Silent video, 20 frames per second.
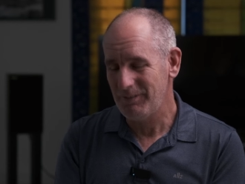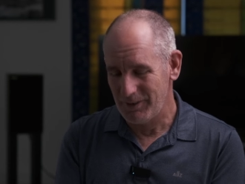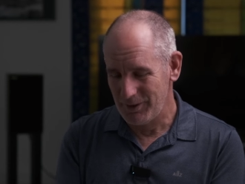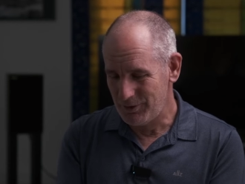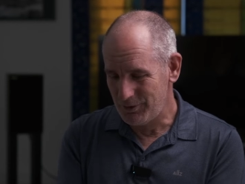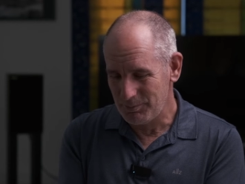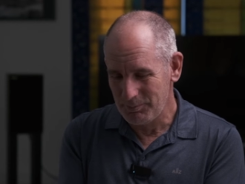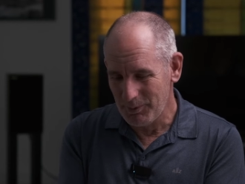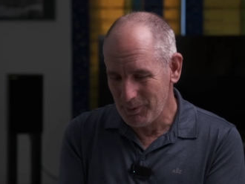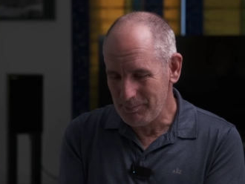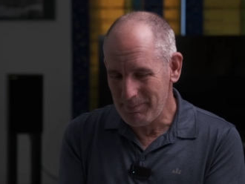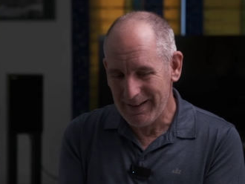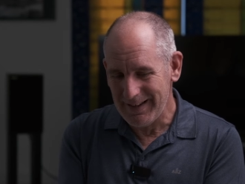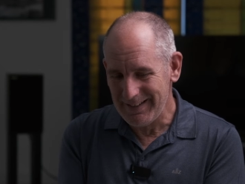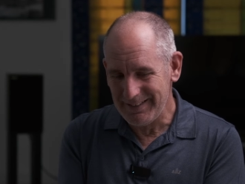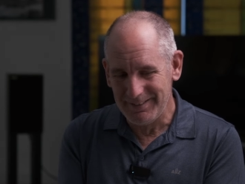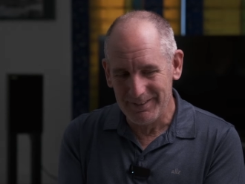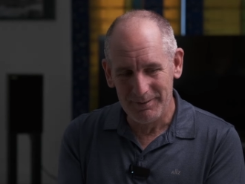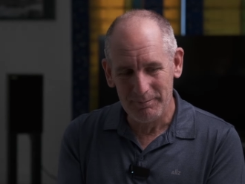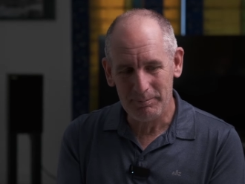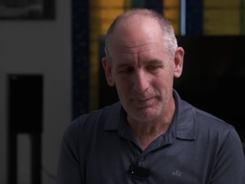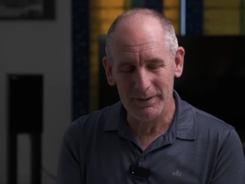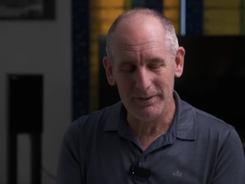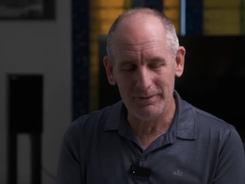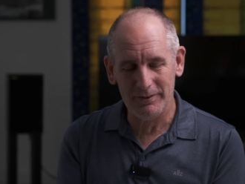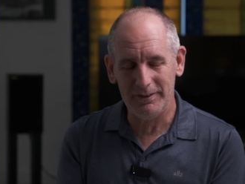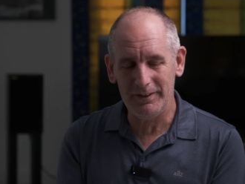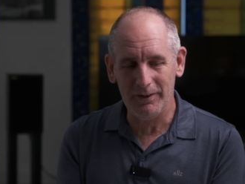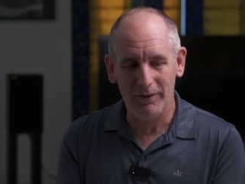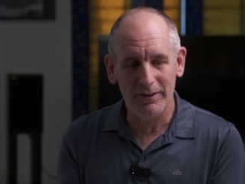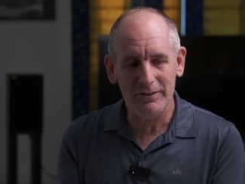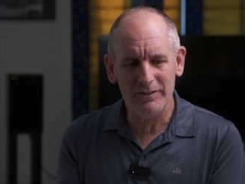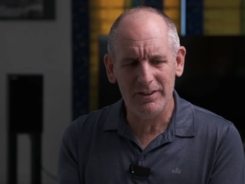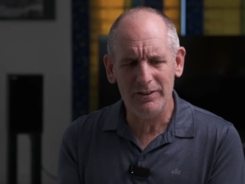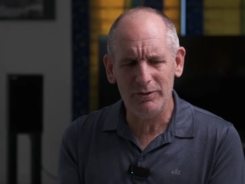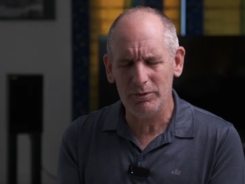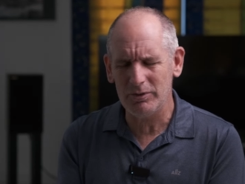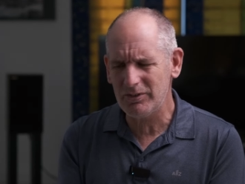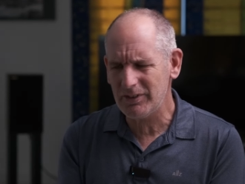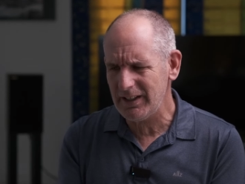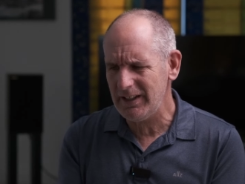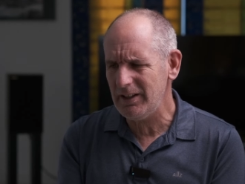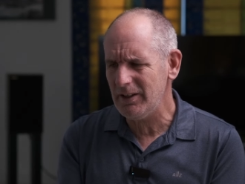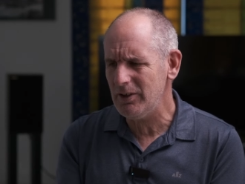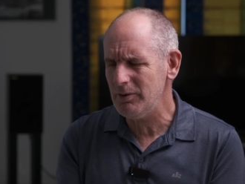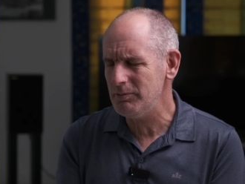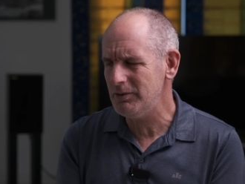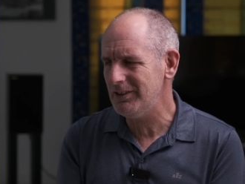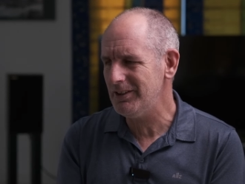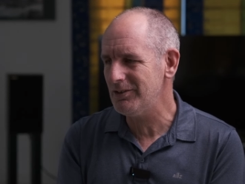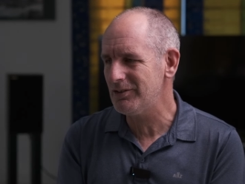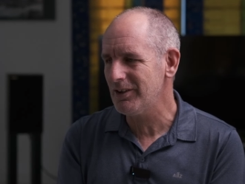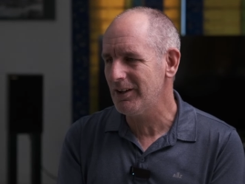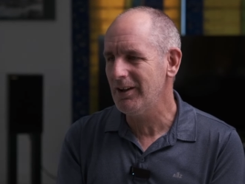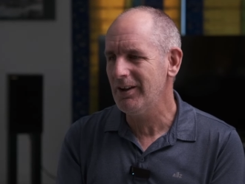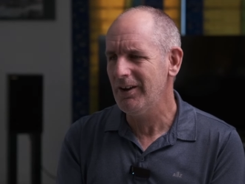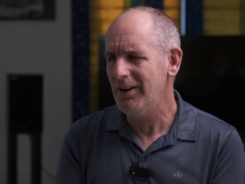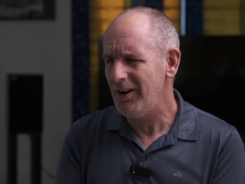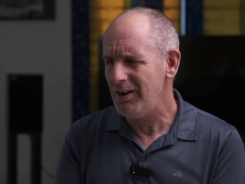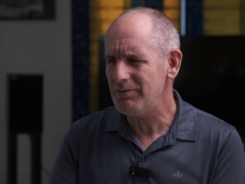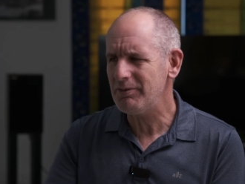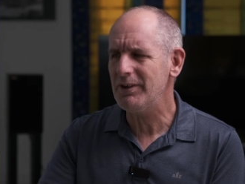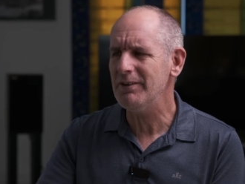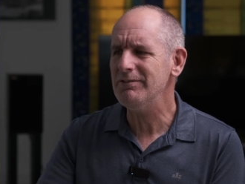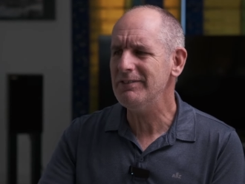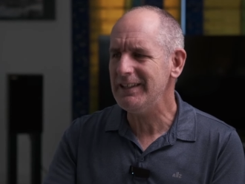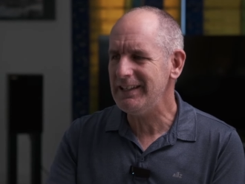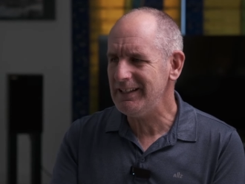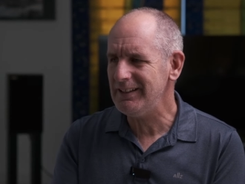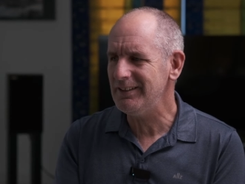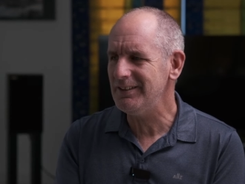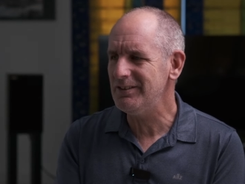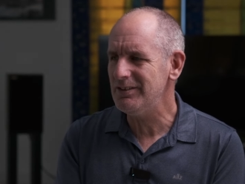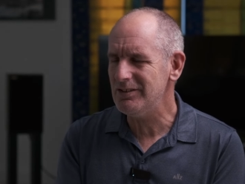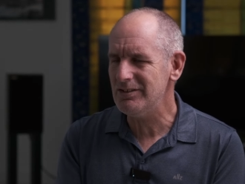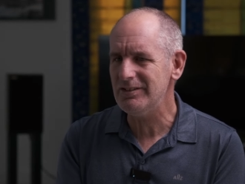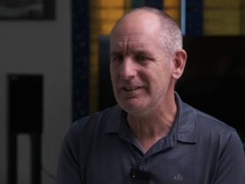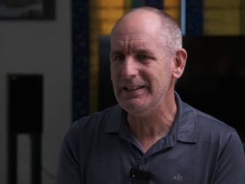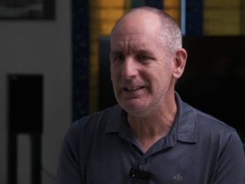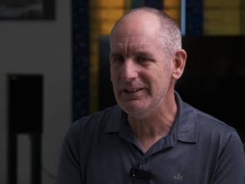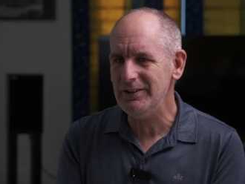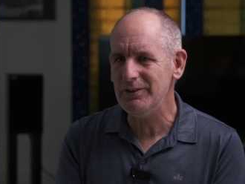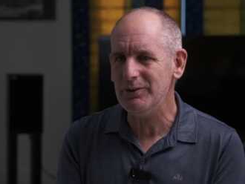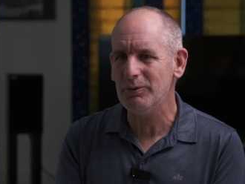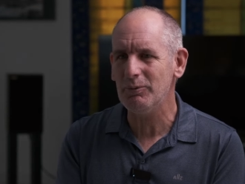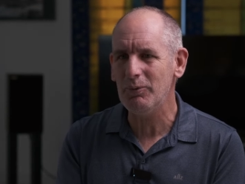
Very small bed, but you know, I said to her, "Stay at home." She goes, "I've come to England to see you.